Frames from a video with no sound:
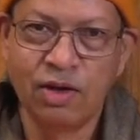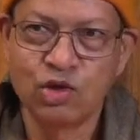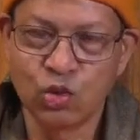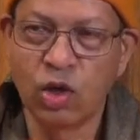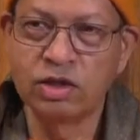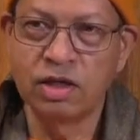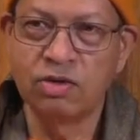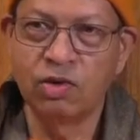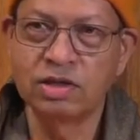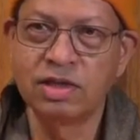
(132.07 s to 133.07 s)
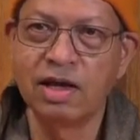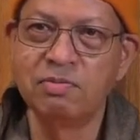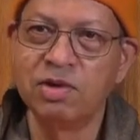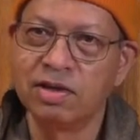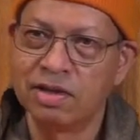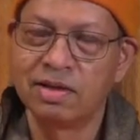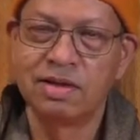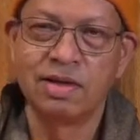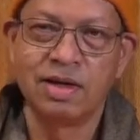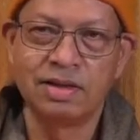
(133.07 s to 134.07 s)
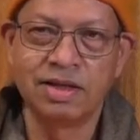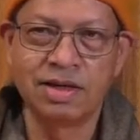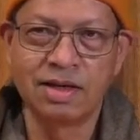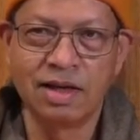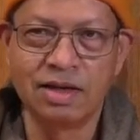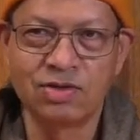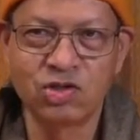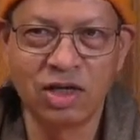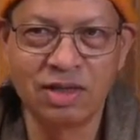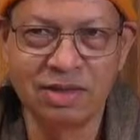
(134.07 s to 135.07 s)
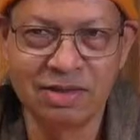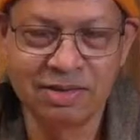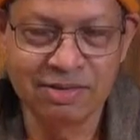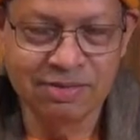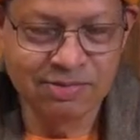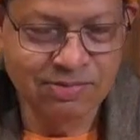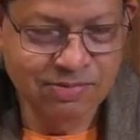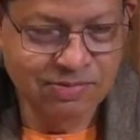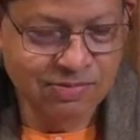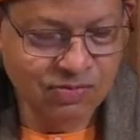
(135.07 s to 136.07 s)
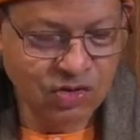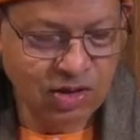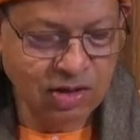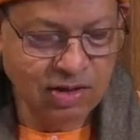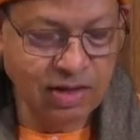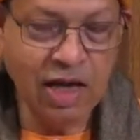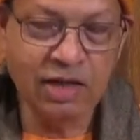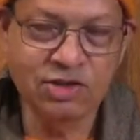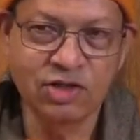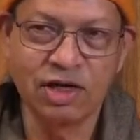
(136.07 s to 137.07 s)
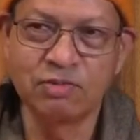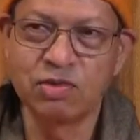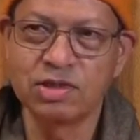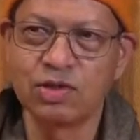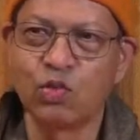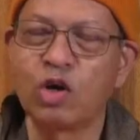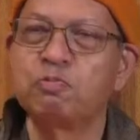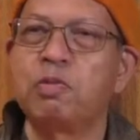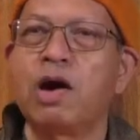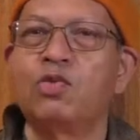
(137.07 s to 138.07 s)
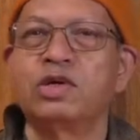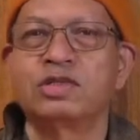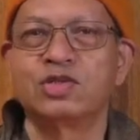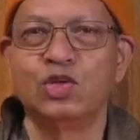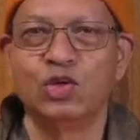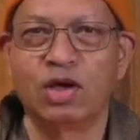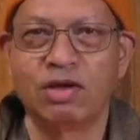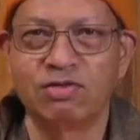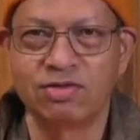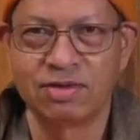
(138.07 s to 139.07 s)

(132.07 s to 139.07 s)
So one time, Adhar Lal Sen, he asked Sri Ramakrishna, what powers do you have?